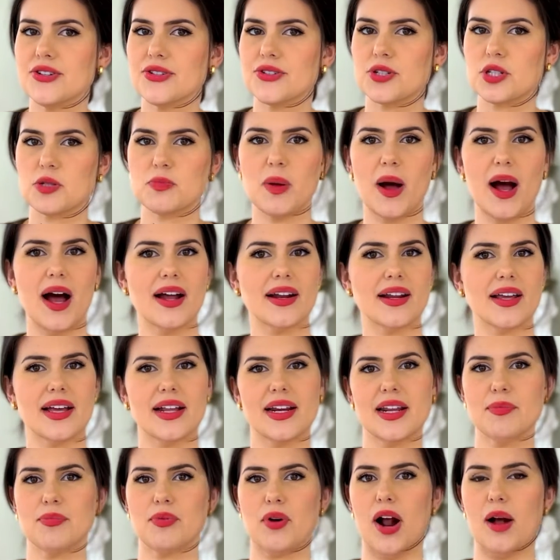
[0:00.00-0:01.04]
to spot
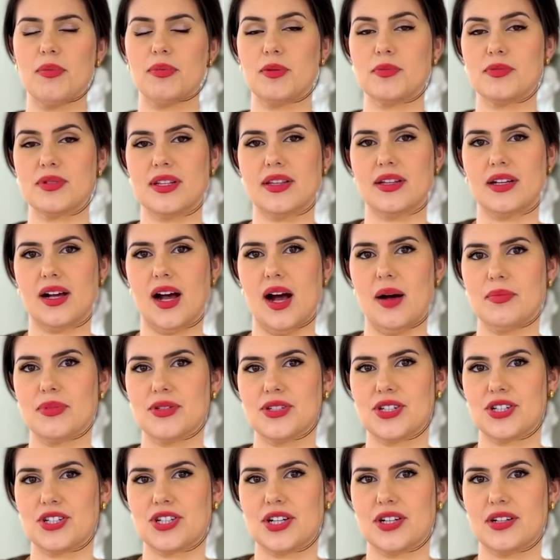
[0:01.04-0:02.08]
any problems in the
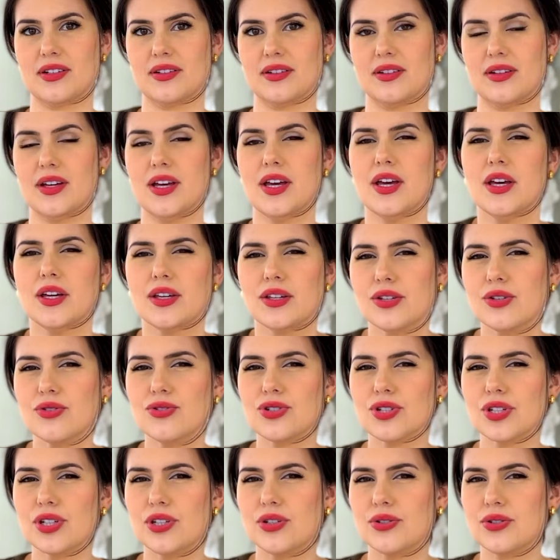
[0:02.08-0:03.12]
composition.
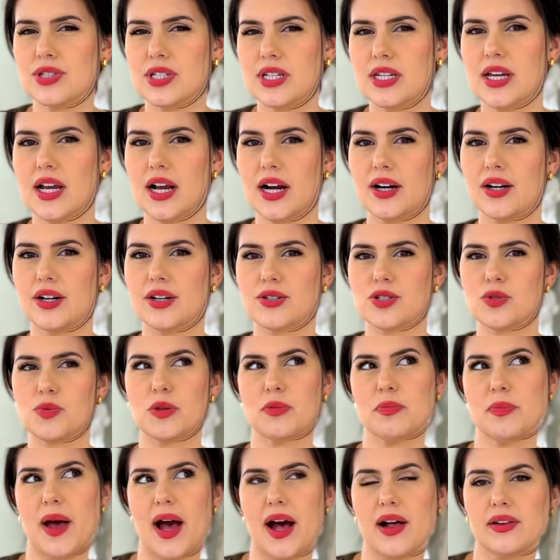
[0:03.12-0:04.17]
Usually you'll see errors
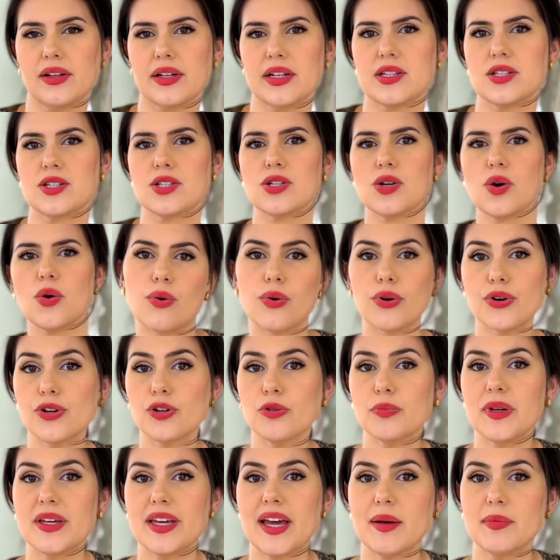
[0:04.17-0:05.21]
with balance, or
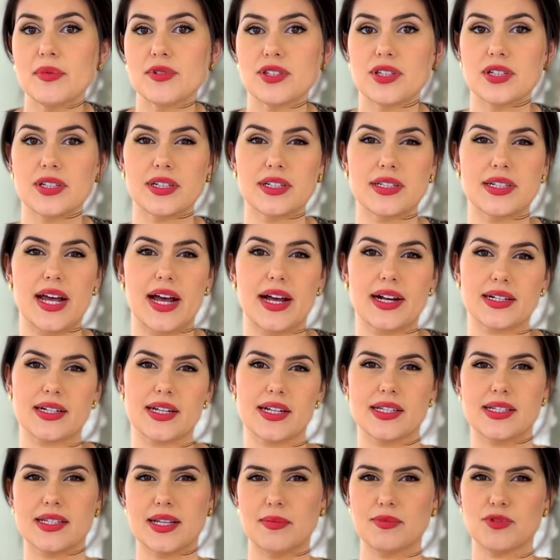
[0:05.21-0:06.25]
you'll be able to
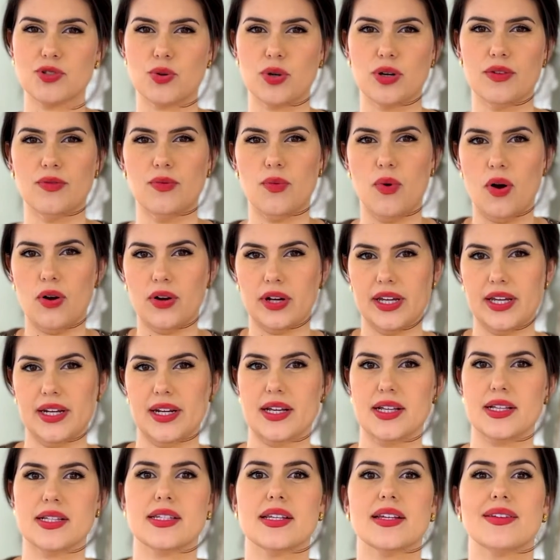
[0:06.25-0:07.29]
detect some sort of
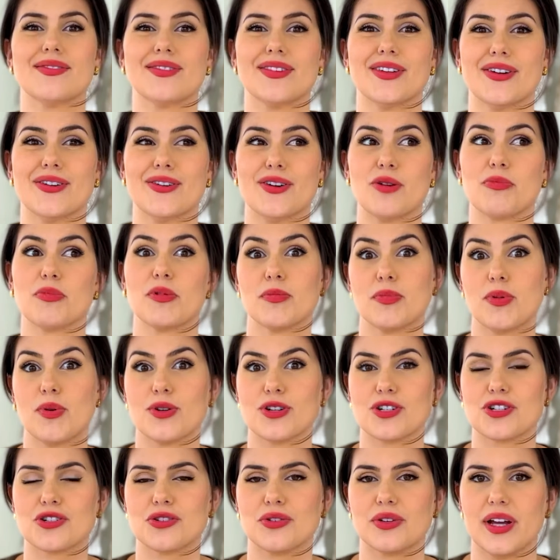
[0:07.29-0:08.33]
wonkiness if there are
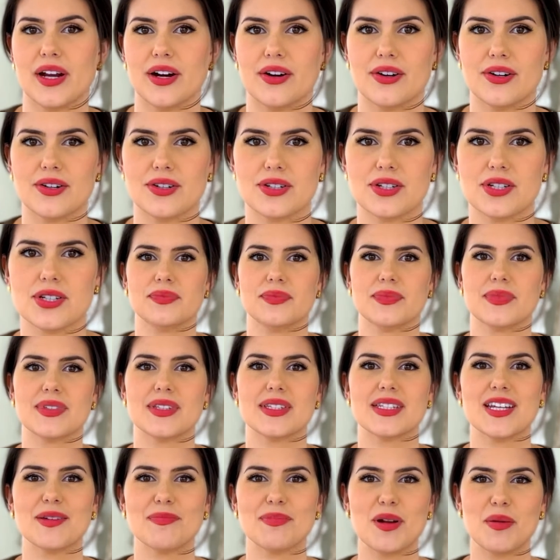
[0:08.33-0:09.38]
proportional errors.
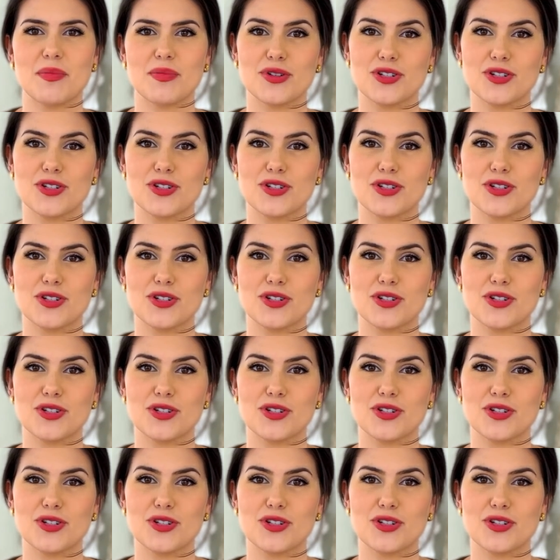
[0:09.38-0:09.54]
Tip number